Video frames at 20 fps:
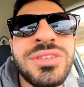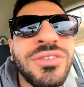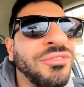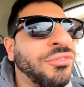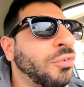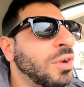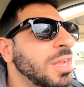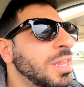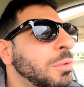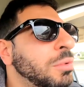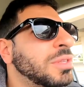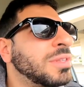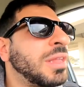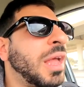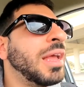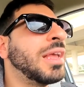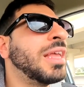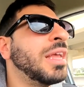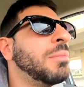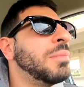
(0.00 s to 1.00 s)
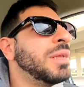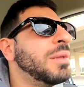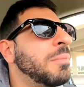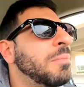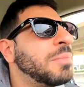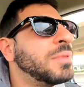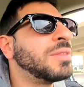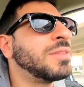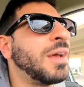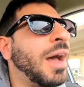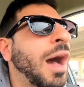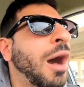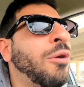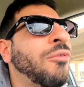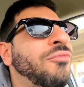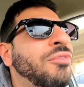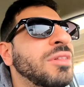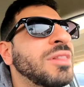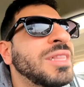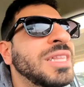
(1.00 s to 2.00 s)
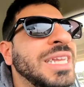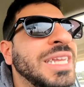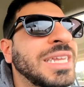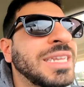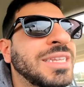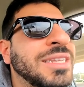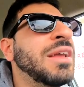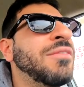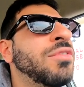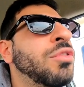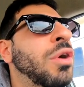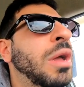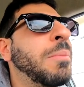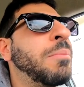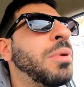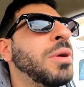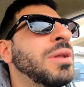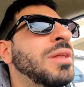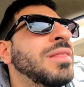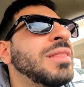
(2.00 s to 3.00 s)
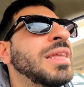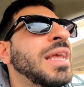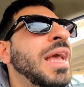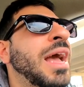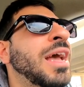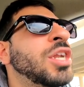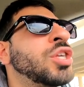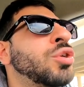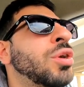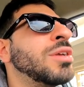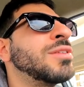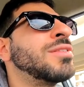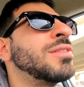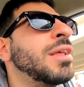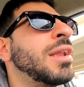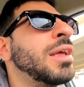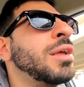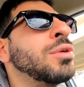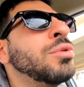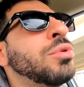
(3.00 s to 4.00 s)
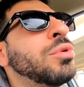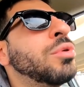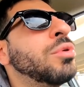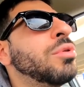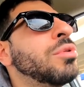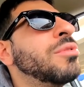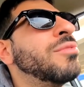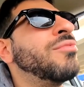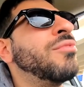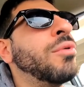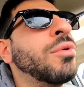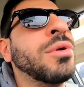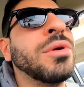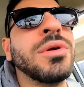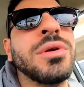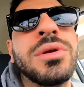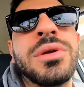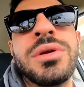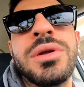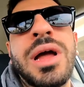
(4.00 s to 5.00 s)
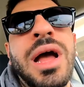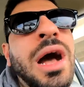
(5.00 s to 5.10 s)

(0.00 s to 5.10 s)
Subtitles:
was afraid it was taking me to Alphalete, even though I put in the address that I Googled for